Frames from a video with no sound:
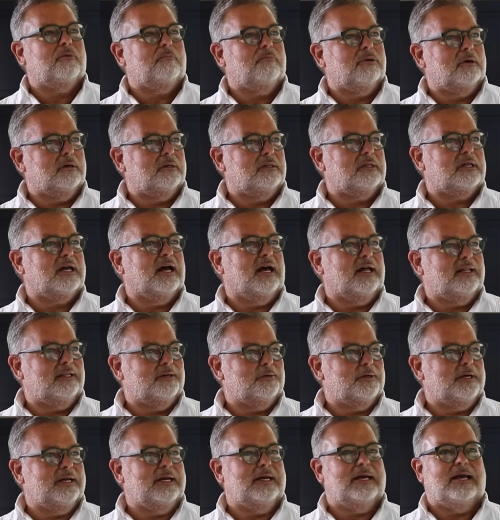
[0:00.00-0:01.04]
to Bernal
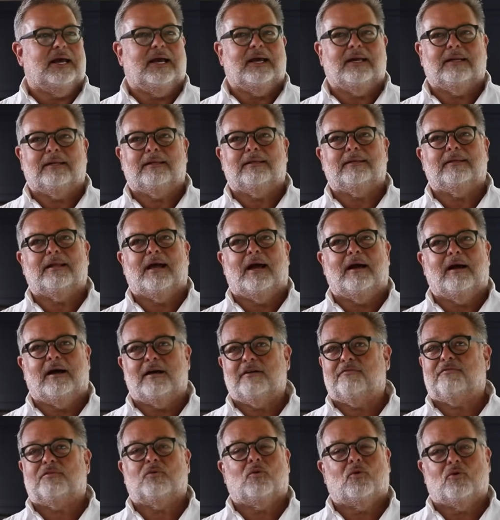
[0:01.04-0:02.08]
Cutlery and I
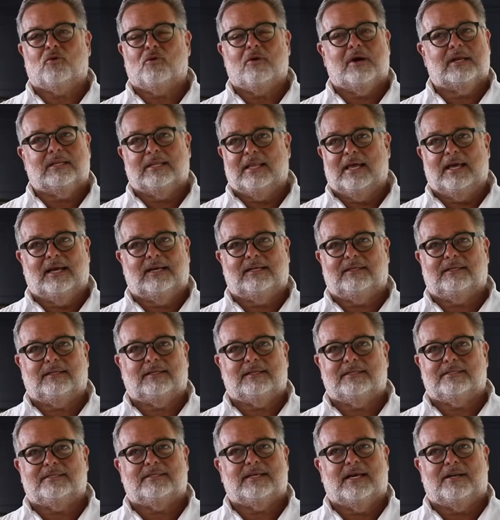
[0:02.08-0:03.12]
often order online
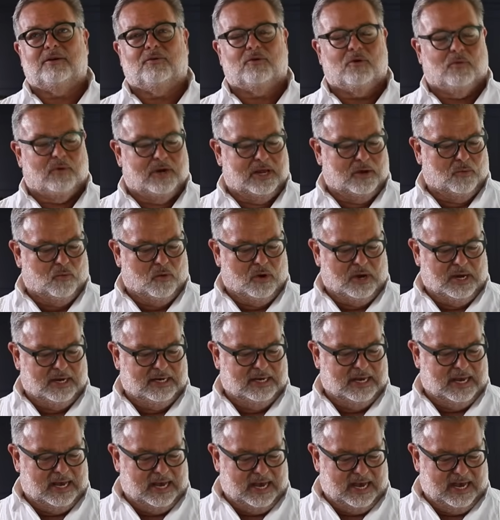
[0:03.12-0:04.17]
because I don't know what I want.
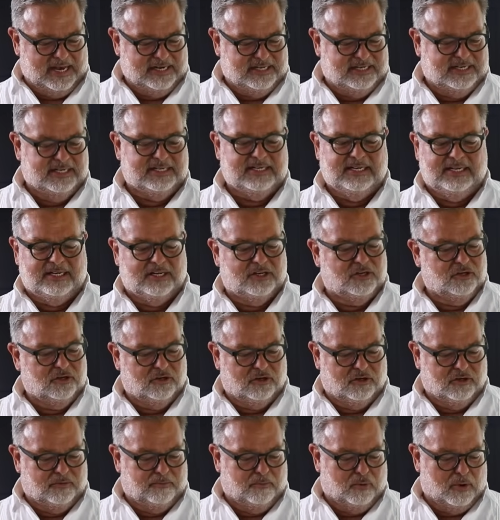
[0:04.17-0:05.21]
I did need a
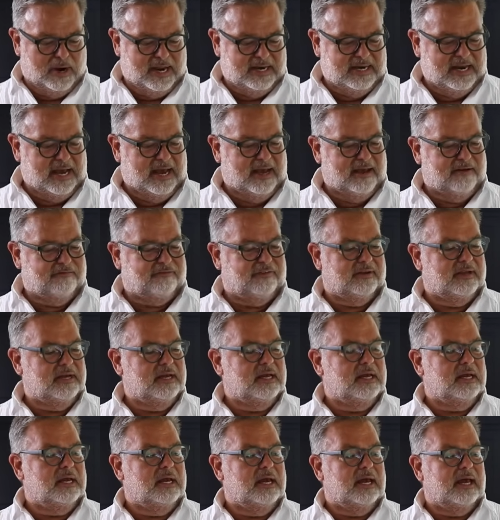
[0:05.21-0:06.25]
good bread knife,
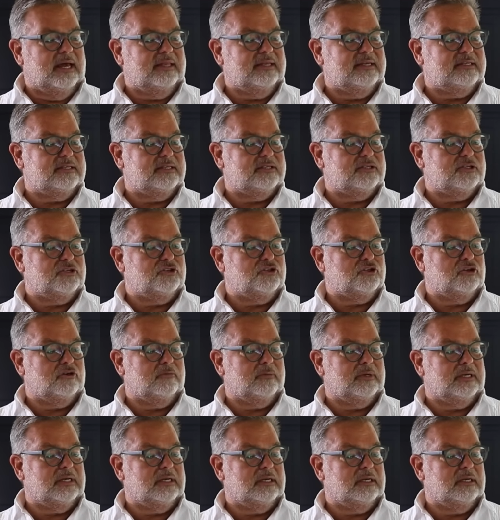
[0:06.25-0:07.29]
and this is a
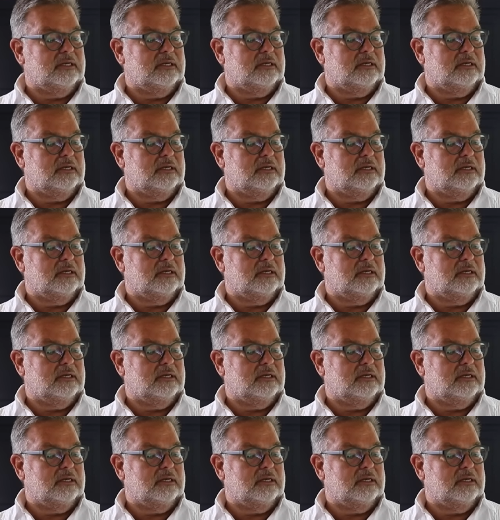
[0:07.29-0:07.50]
German